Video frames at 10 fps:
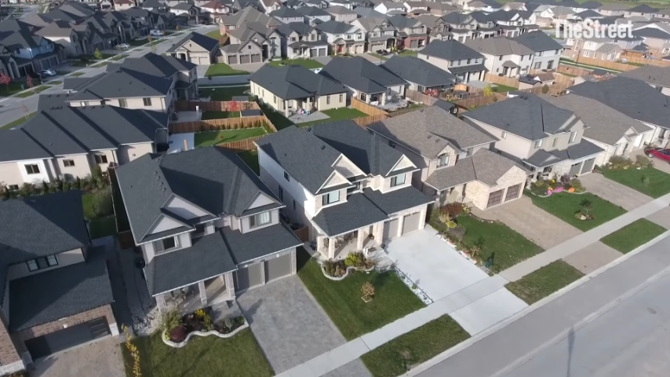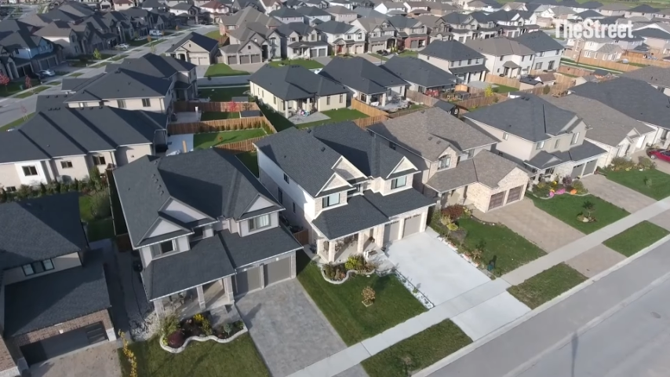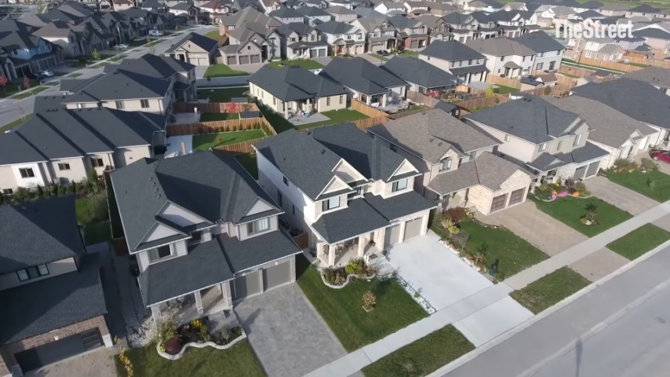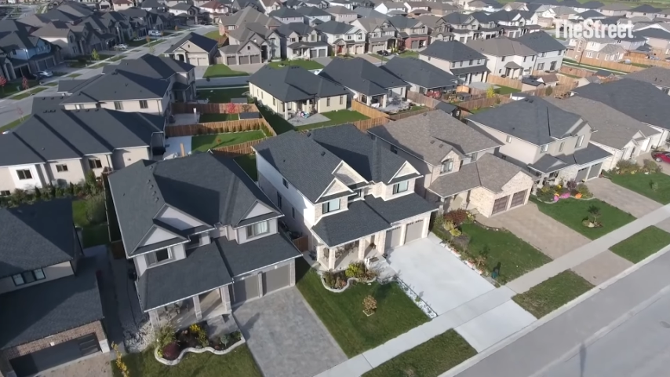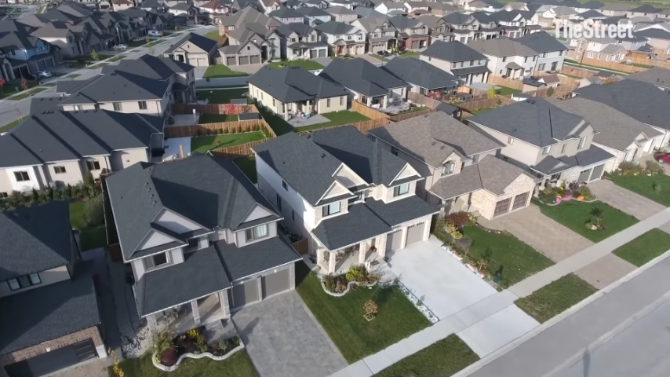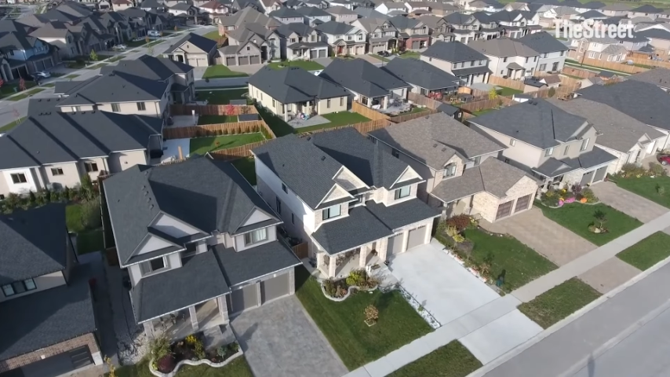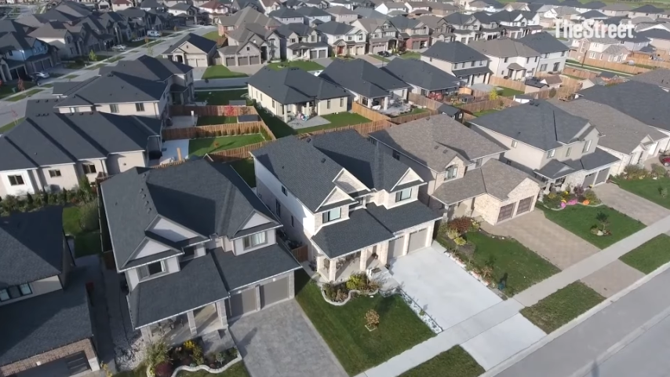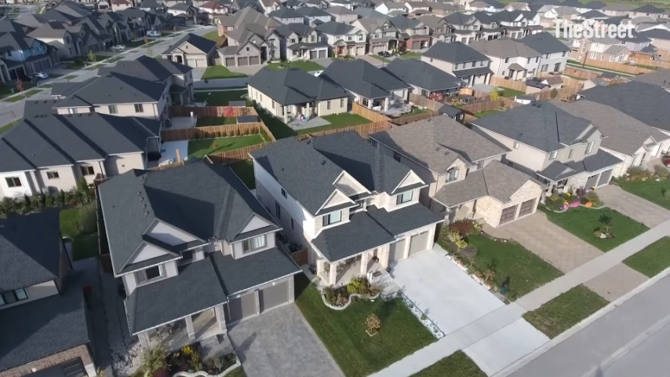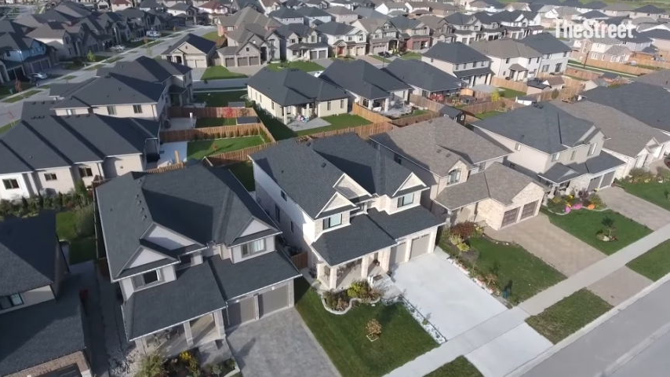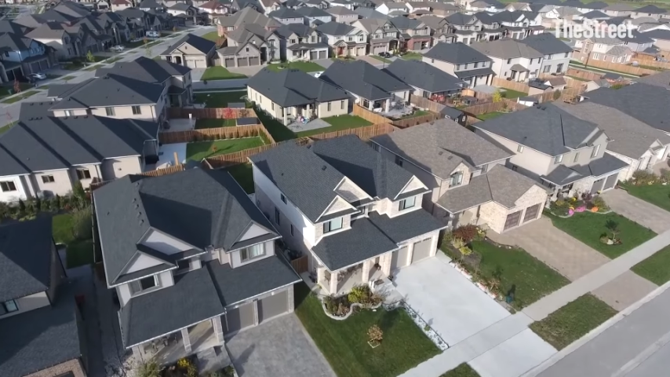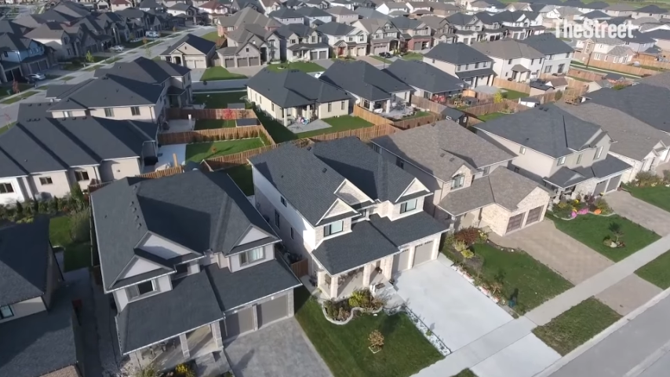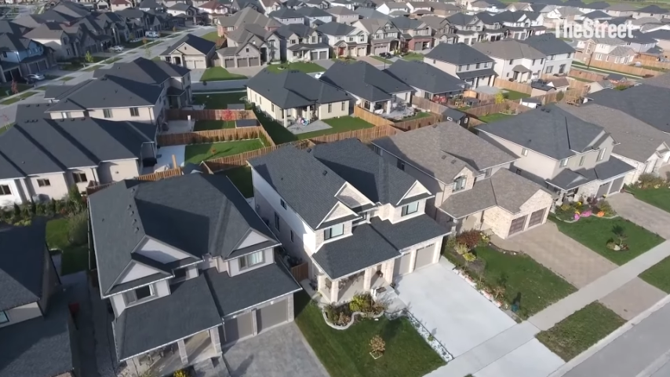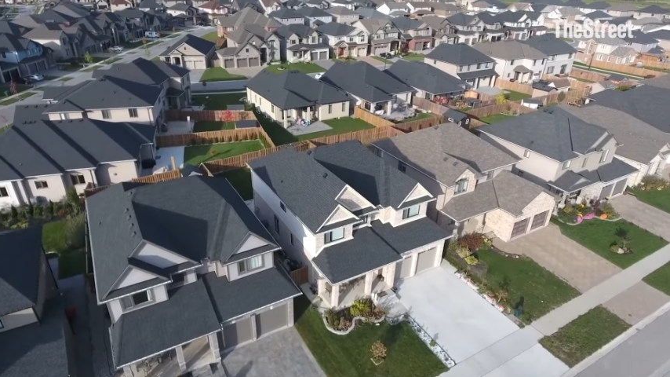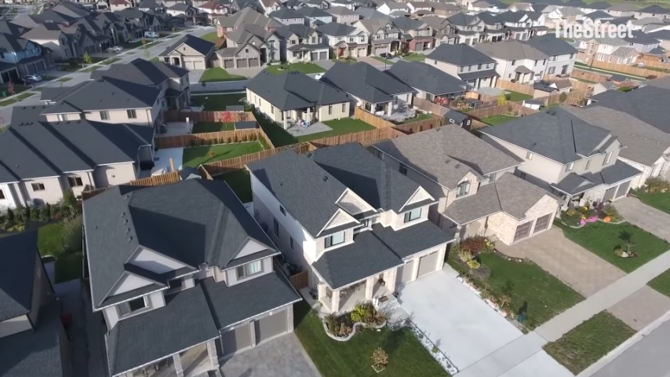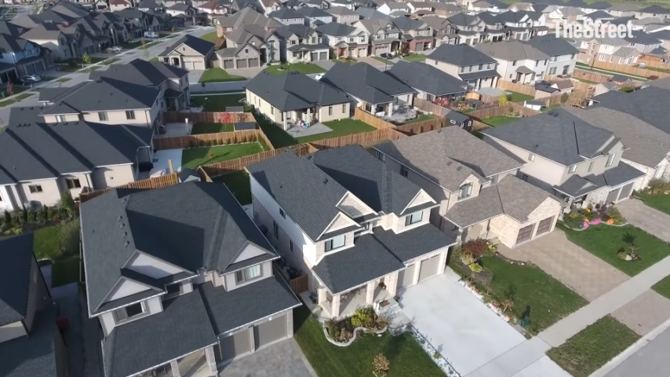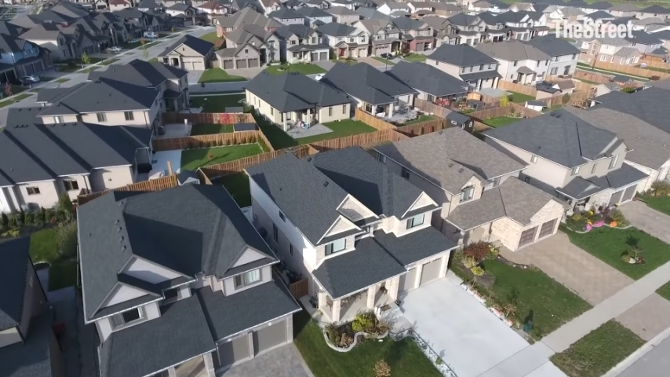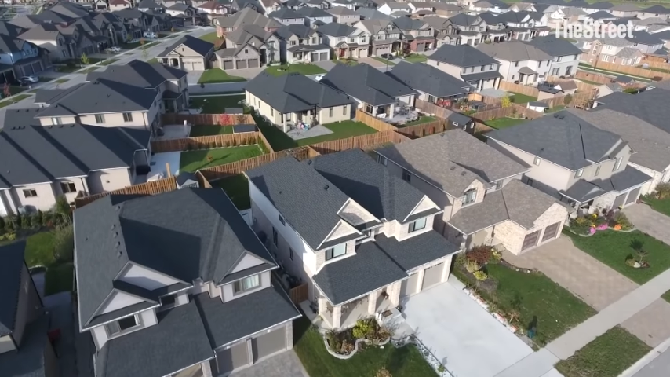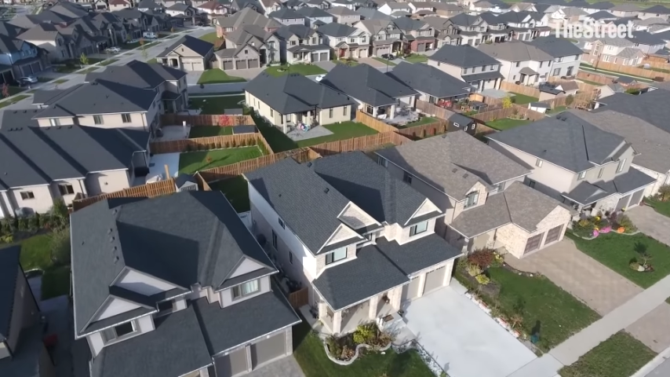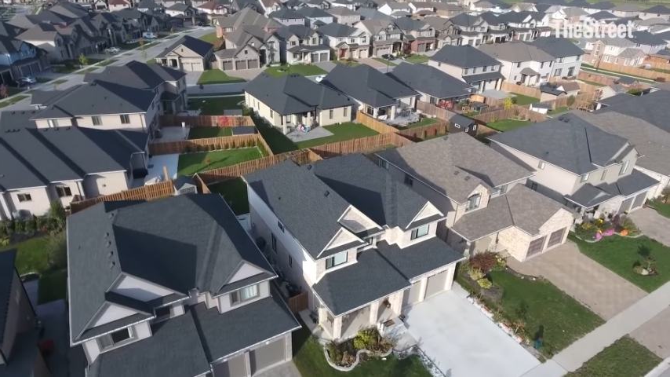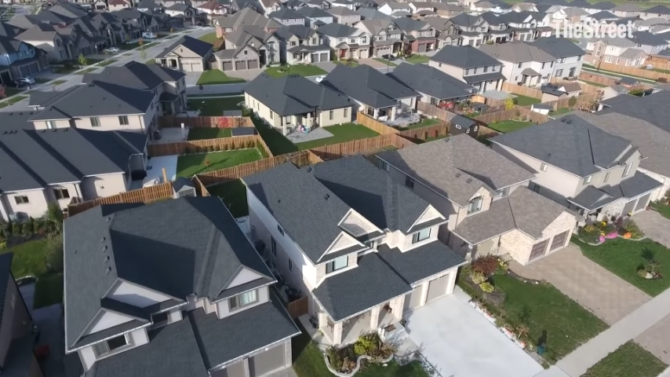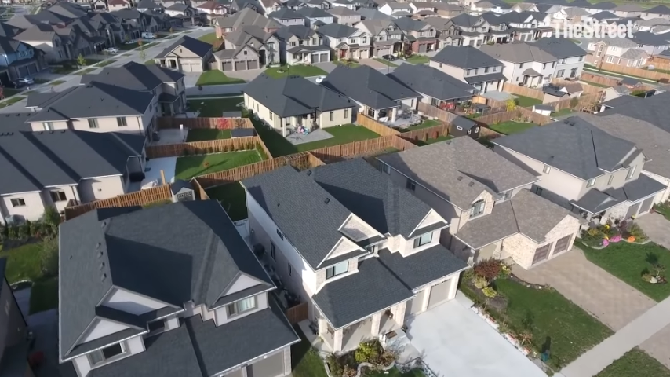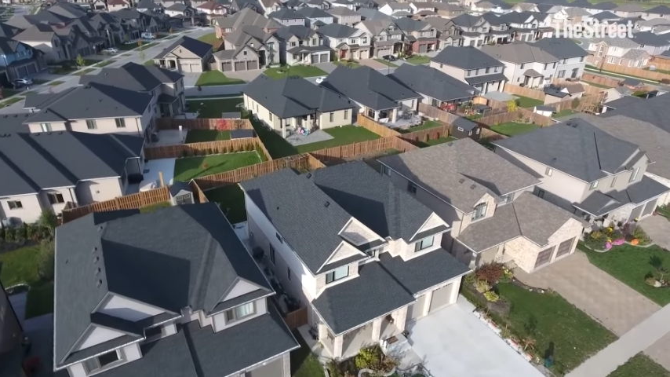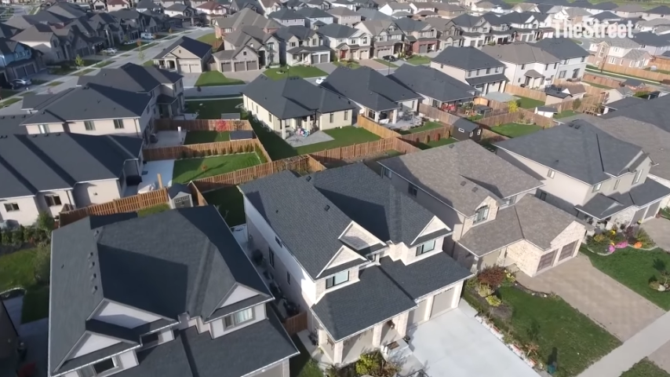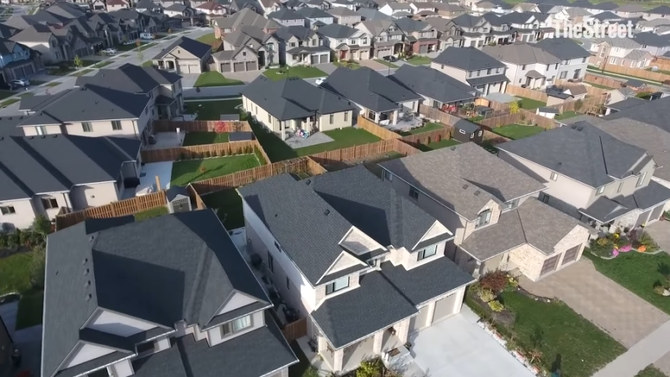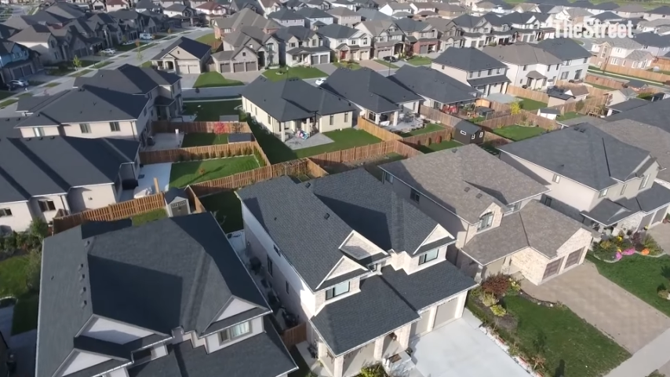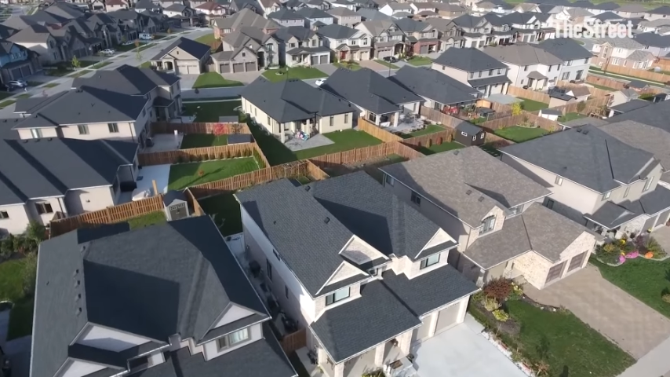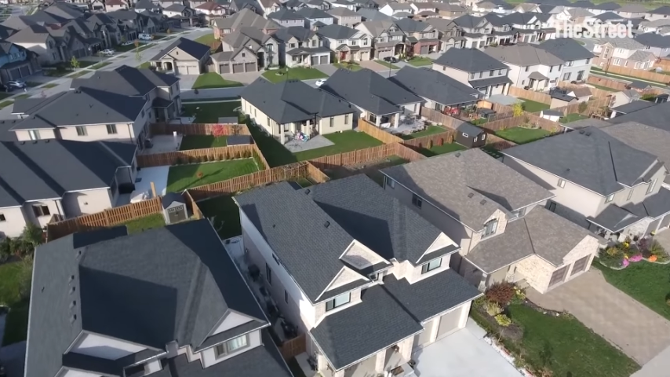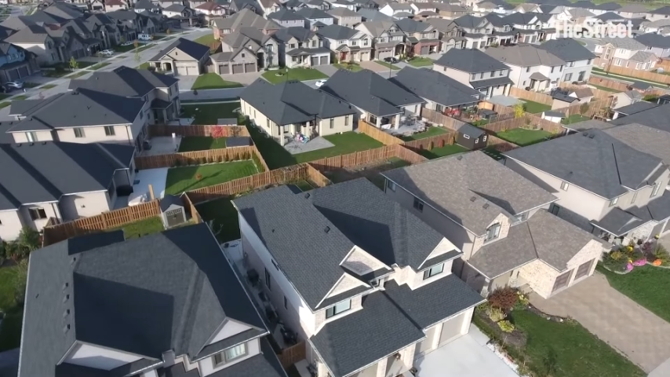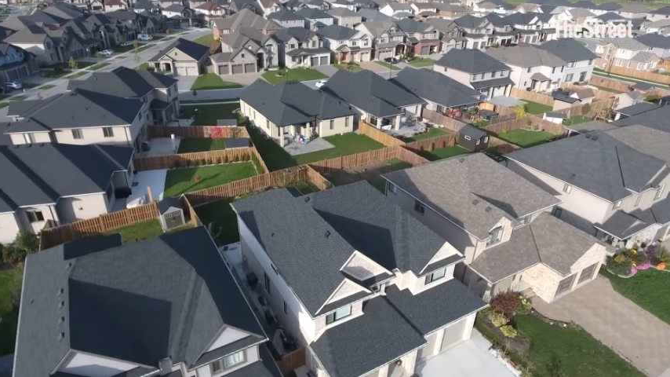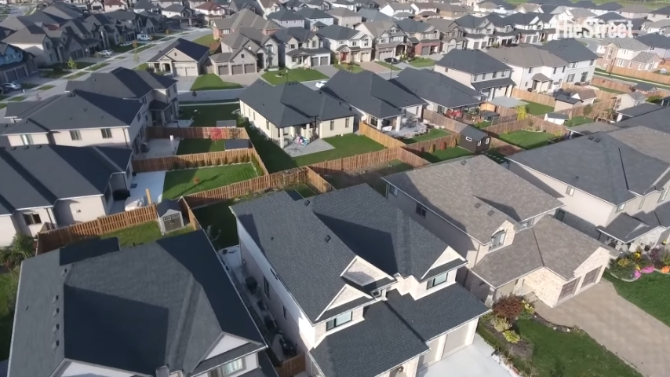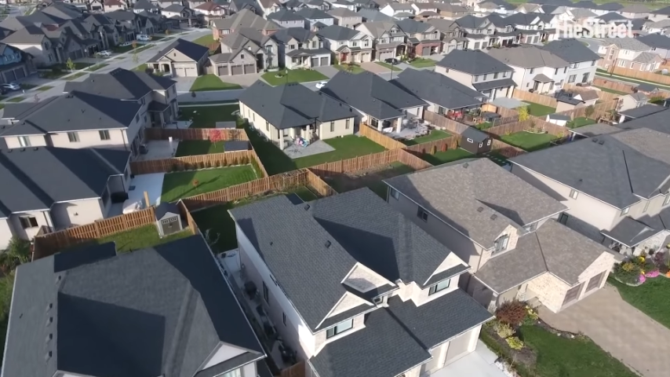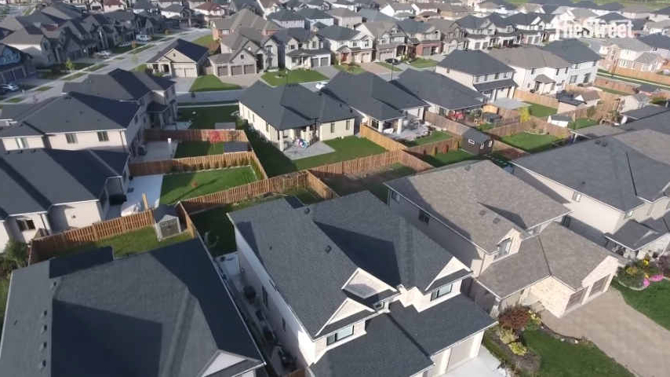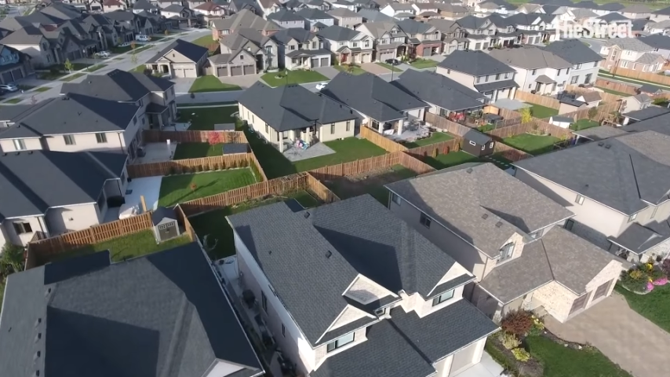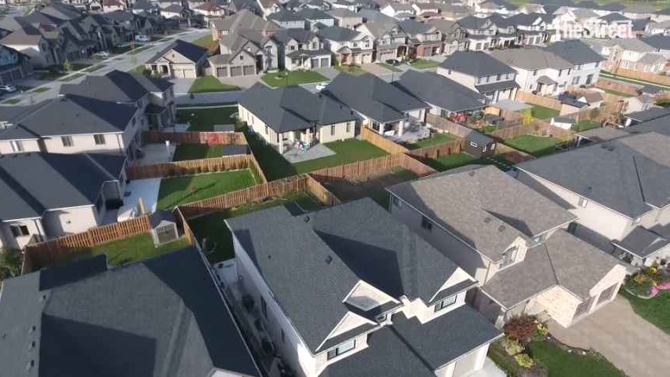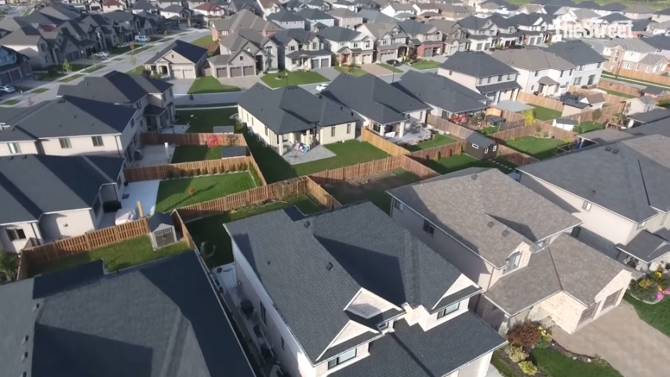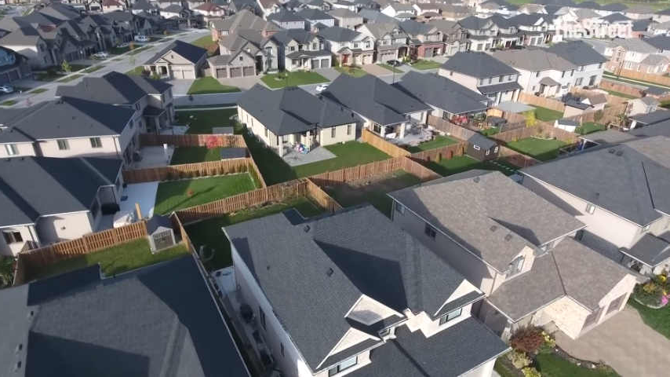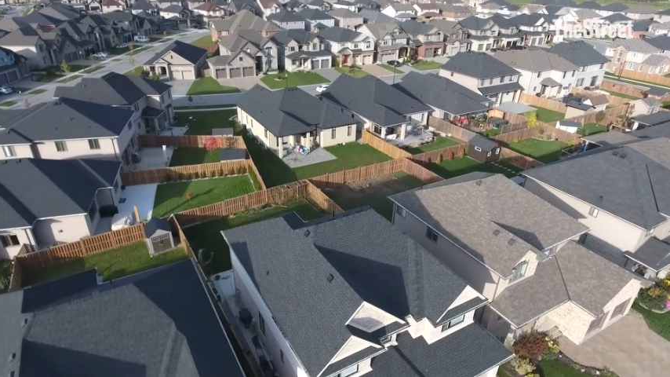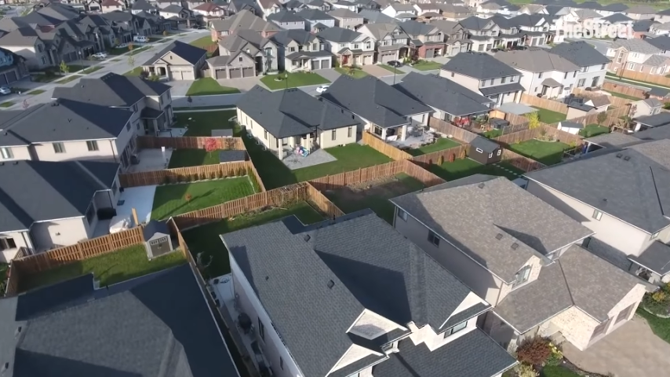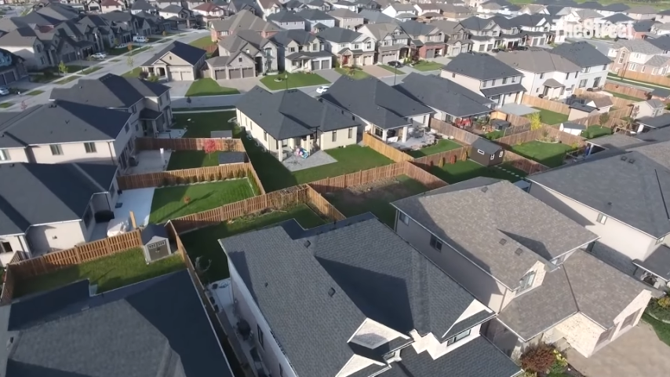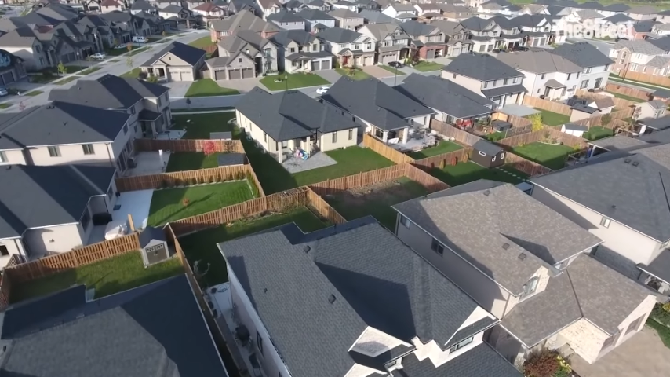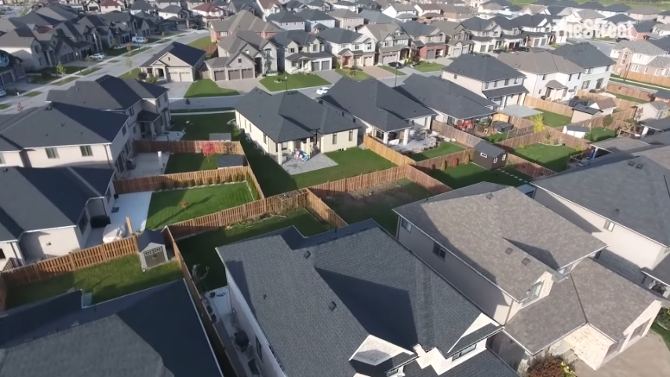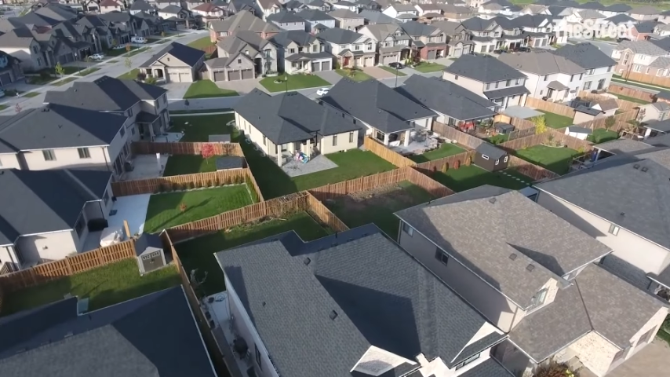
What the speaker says: No face is visible, so there are no lips to read.